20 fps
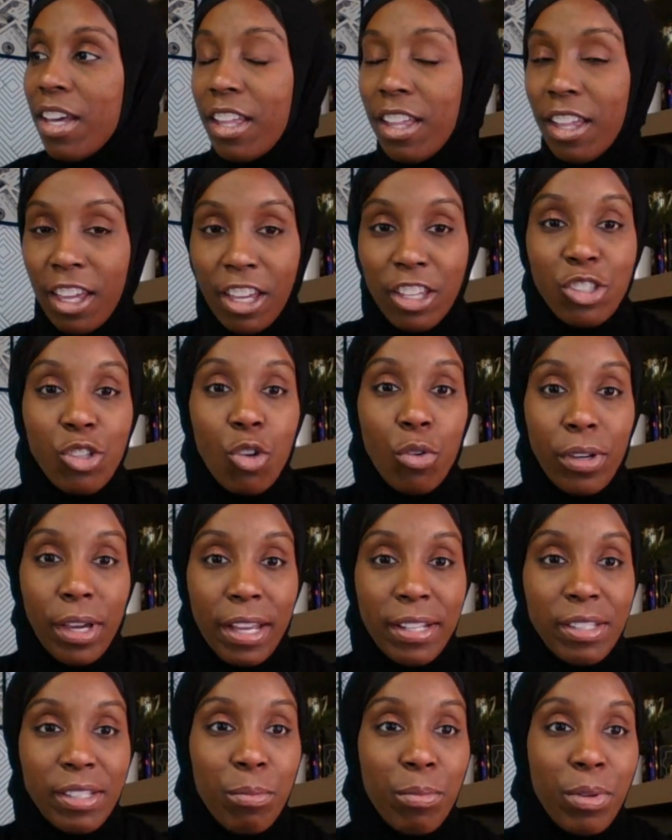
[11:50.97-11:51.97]
It's
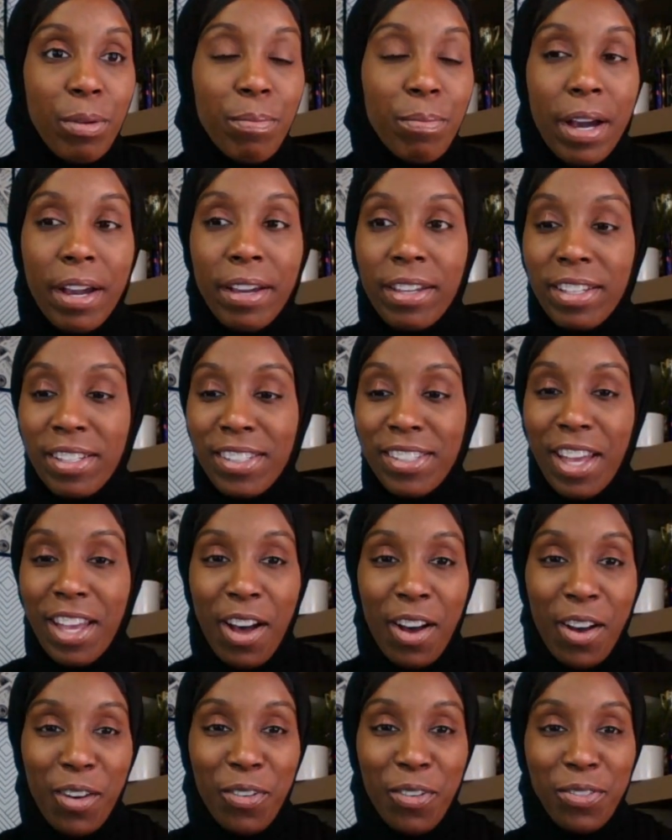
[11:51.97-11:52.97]
okay to be by
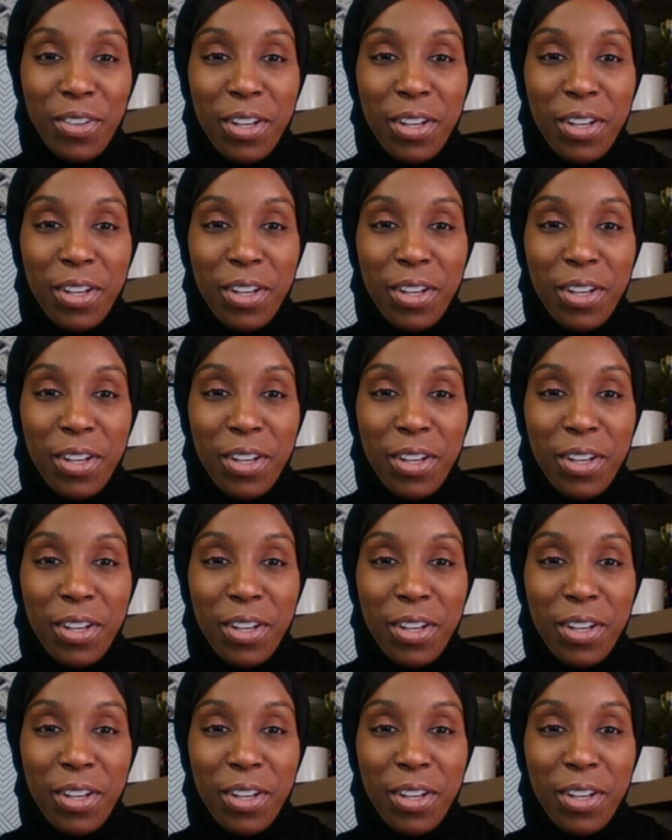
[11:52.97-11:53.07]
yourself.